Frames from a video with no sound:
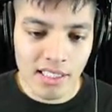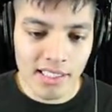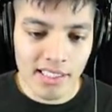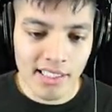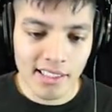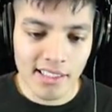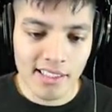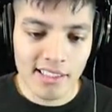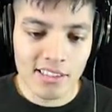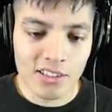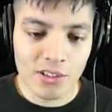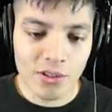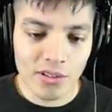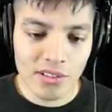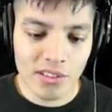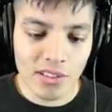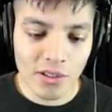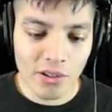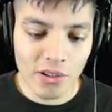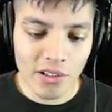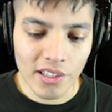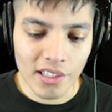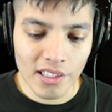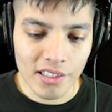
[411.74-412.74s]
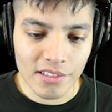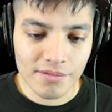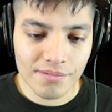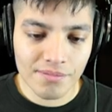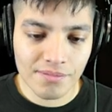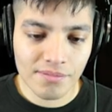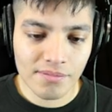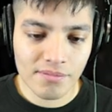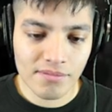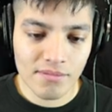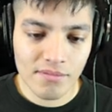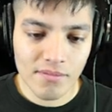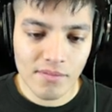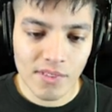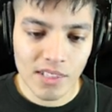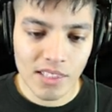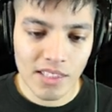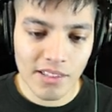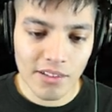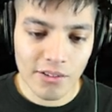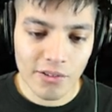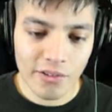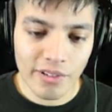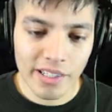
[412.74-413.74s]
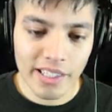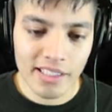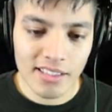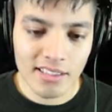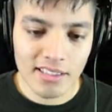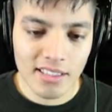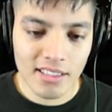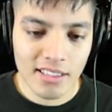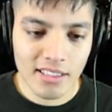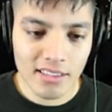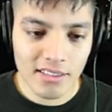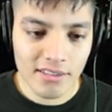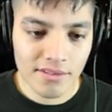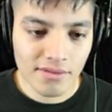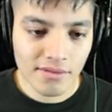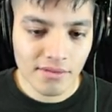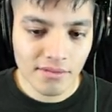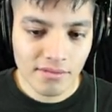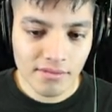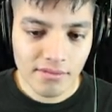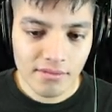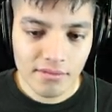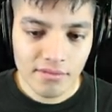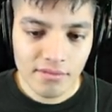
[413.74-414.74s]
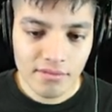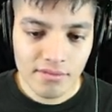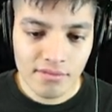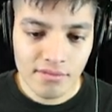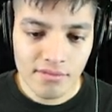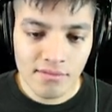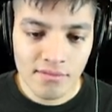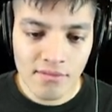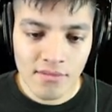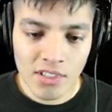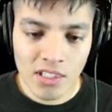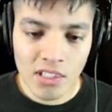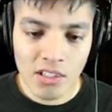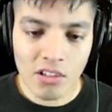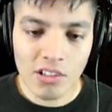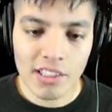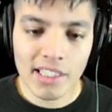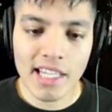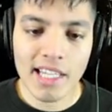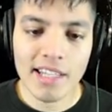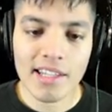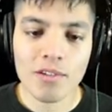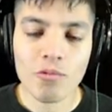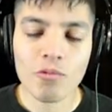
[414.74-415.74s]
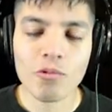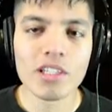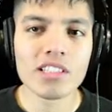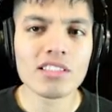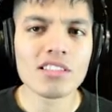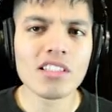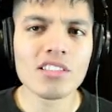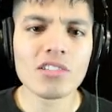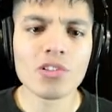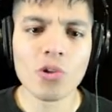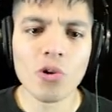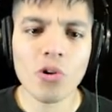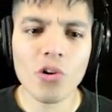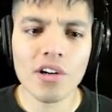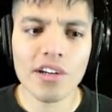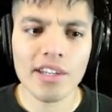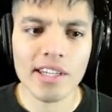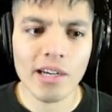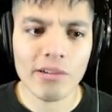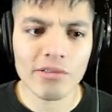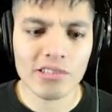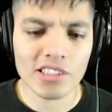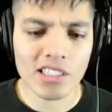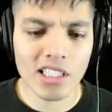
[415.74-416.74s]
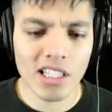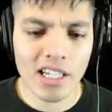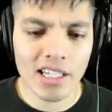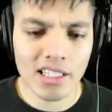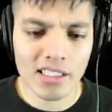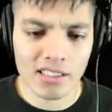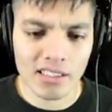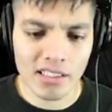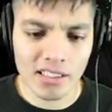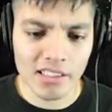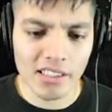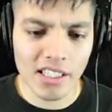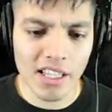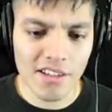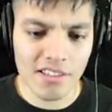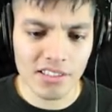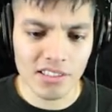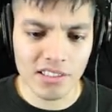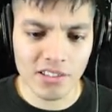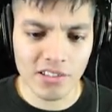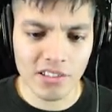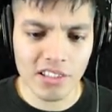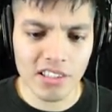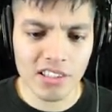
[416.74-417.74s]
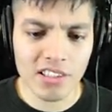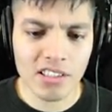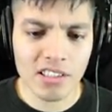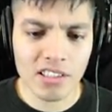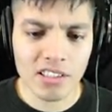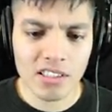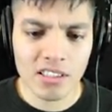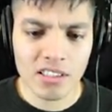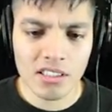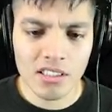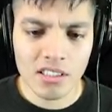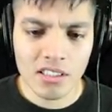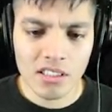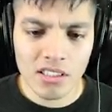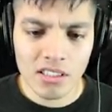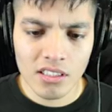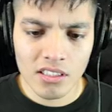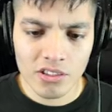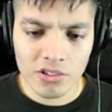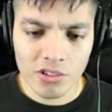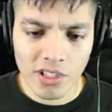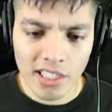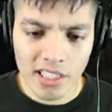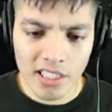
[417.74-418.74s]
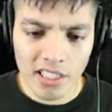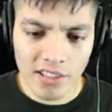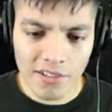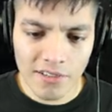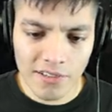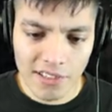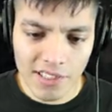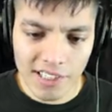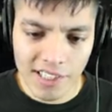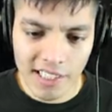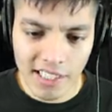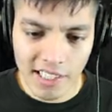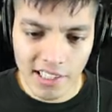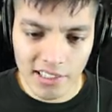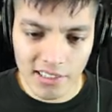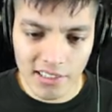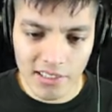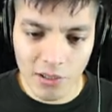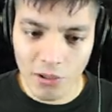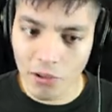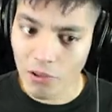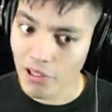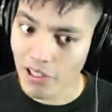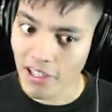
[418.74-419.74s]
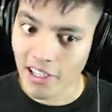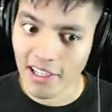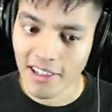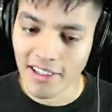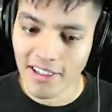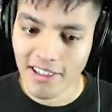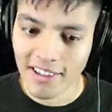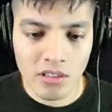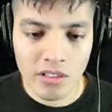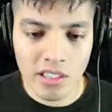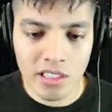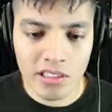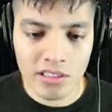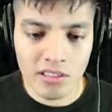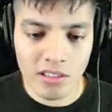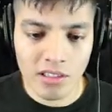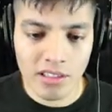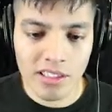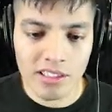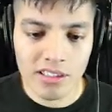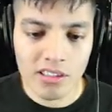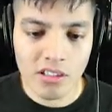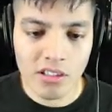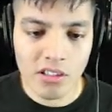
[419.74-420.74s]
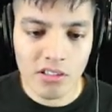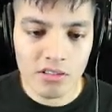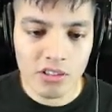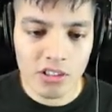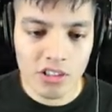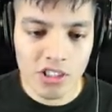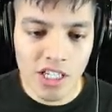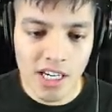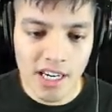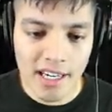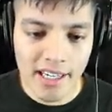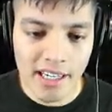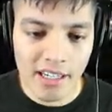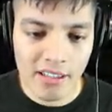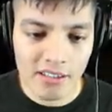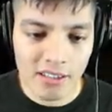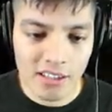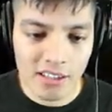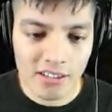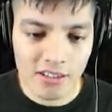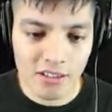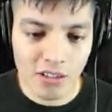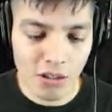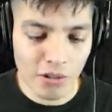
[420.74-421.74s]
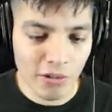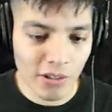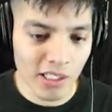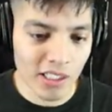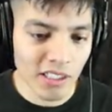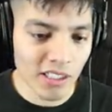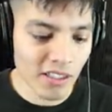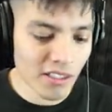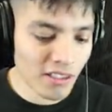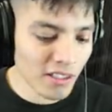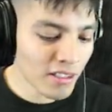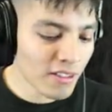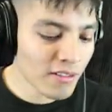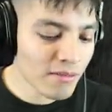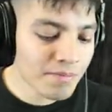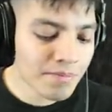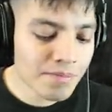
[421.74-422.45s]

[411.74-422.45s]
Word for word: And it leads to a door. Great. Oh yeah, there was a door that was locked. Another door. Try to look for the other door. Okay, so let's go check out this door right here.